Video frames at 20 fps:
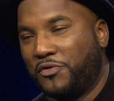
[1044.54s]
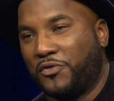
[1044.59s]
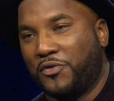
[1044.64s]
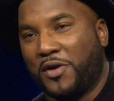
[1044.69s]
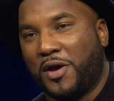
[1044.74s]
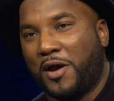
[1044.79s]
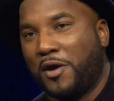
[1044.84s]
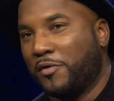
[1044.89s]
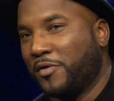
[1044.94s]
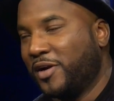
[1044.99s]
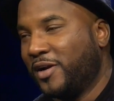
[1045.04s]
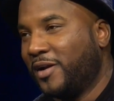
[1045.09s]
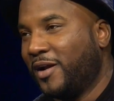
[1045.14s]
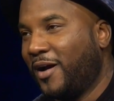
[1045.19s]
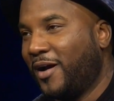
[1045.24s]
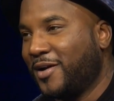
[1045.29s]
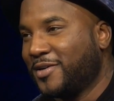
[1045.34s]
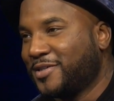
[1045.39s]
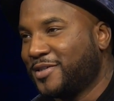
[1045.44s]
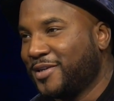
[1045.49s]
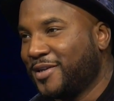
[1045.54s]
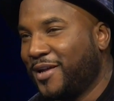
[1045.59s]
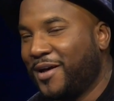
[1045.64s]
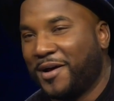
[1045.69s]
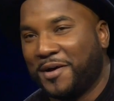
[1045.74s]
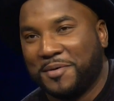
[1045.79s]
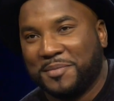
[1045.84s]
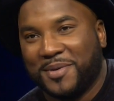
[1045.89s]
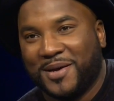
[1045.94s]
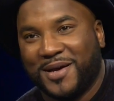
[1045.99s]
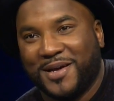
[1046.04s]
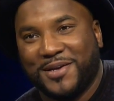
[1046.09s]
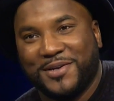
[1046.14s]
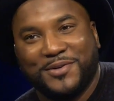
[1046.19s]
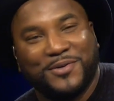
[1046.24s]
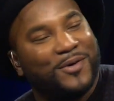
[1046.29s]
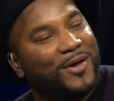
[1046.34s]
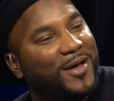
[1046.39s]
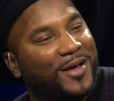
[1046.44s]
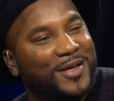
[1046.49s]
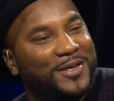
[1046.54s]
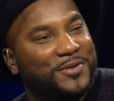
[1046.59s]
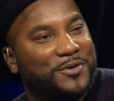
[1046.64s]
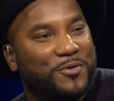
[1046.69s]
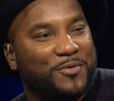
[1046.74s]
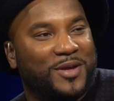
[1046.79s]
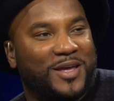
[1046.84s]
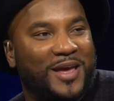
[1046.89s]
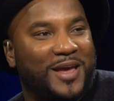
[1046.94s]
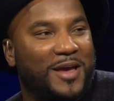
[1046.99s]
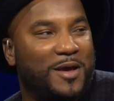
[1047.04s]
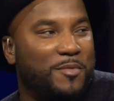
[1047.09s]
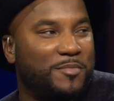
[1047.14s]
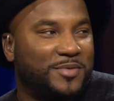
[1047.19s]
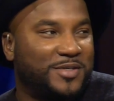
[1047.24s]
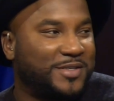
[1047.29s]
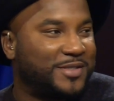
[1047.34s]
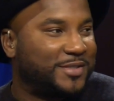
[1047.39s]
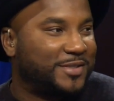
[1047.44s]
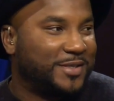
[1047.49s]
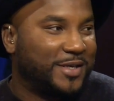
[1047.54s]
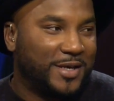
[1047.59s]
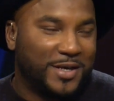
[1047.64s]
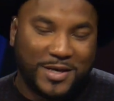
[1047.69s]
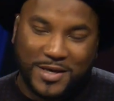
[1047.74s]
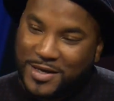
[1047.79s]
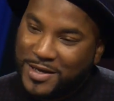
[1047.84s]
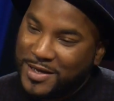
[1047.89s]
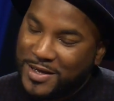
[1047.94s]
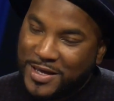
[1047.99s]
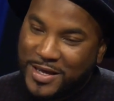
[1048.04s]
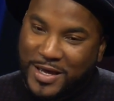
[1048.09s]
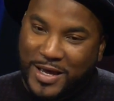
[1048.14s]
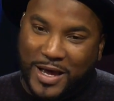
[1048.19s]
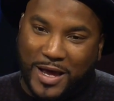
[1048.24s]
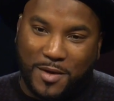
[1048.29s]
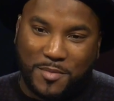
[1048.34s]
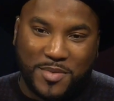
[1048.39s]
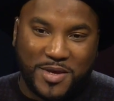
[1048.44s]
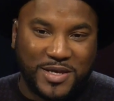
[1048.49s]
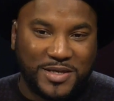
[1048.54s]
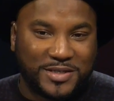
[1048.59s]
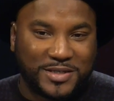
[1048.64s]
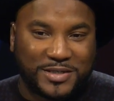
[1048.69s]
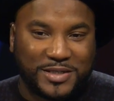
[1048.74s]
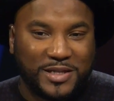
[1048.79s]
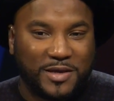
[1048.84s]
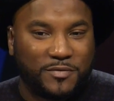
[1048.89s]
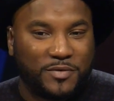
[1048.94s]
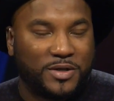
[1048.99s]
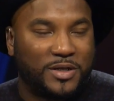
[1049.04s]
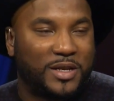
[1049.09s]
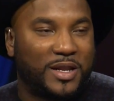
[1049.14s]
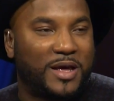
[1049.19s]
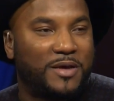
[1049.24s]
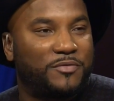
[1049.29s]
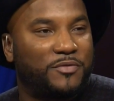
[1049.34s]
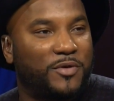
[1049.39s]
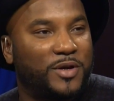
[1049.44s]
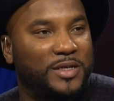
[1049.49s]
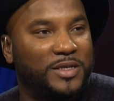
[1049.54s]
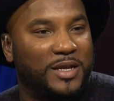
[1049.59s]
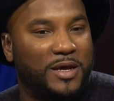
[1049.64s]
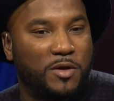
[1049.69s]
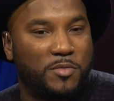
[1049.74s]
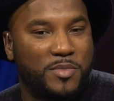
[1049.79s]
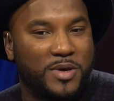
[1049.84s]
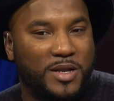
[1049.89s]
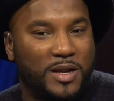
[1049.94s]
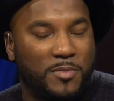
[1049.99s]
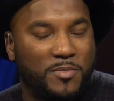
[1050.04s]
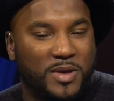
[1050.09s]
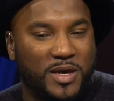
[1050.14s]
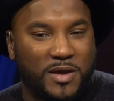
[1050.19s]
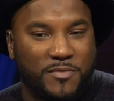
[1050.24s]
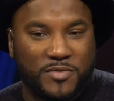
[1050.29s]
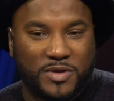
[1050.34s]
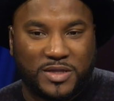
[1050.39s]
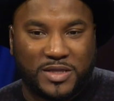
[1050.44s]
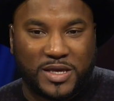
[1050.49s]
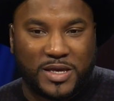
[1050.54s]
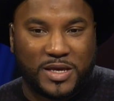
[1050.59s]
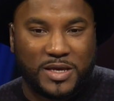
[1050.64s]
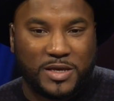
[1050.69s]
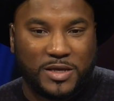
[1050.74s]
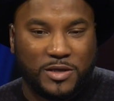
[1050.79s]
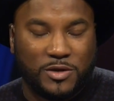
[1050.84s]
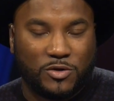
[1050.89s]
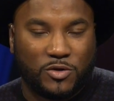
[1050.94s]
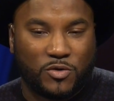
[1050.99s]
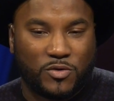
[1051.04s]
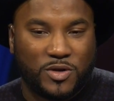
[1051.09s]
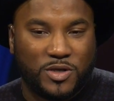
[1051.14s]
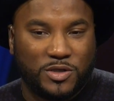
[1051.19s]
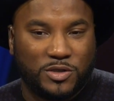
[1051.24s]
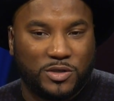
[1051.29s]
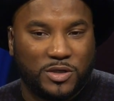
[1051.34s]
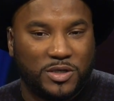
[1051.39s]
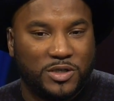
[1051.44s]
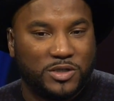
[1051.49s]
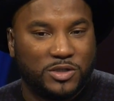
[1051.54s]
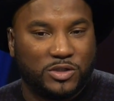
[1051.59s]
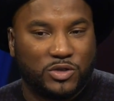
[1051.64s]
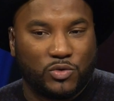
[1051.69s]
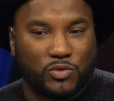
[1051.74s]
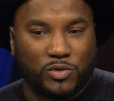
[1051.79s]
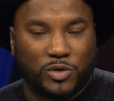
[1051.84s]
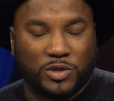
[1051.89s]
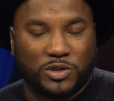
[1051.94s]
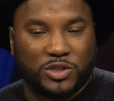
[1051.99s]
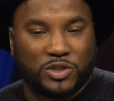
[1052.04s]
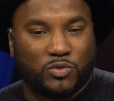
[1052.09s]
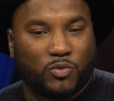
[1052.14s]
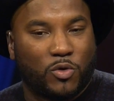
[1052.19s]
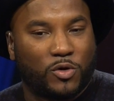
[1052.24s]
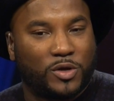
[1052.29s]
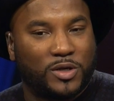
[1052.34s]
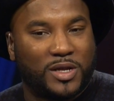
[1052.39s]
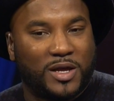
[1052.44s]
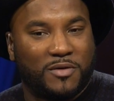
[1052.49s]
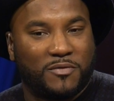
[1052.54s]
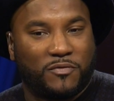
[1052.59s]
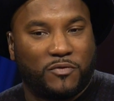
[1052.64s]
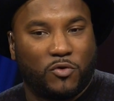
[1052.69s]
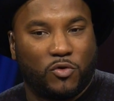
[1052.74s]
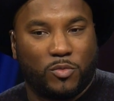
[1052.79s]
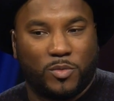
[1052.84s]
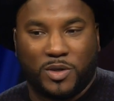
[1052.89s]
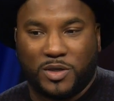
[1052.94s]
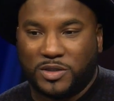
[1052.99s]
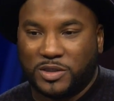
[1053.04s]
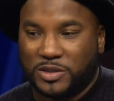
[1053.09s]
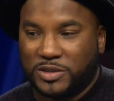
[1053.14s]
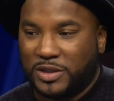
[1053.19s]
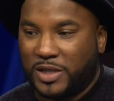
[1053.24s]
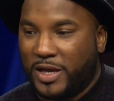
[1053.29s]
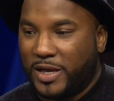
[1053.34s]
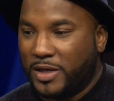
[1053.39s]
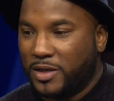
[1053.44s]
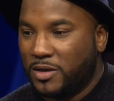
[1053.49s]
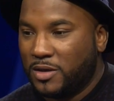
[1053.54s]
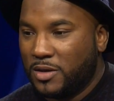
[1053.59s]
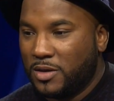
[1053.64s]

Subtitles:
He's very nonchalant, man. You know, Cam just, I mean, he's just living the life right now, man. I mean, everything, you know, he's doing is just working out for him. And it's just like,